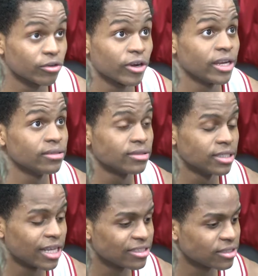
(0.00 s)
Great.
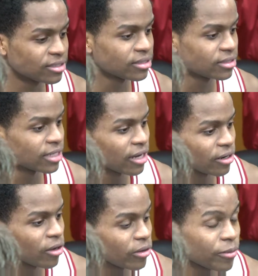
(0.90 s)
And that just,
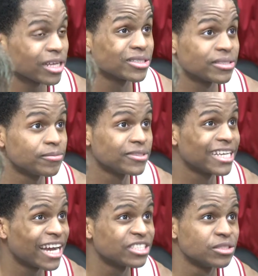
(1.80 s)
not only the pass, just
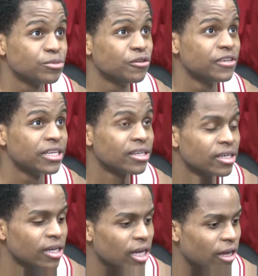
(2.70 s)
guys just moving.
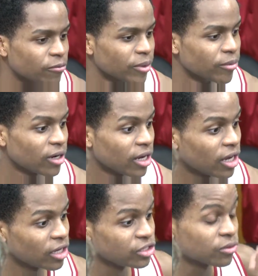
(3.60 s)
I
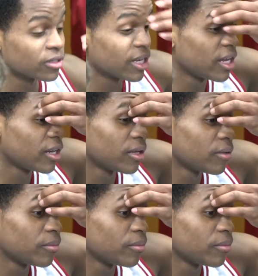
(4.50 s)
remember Jordan had a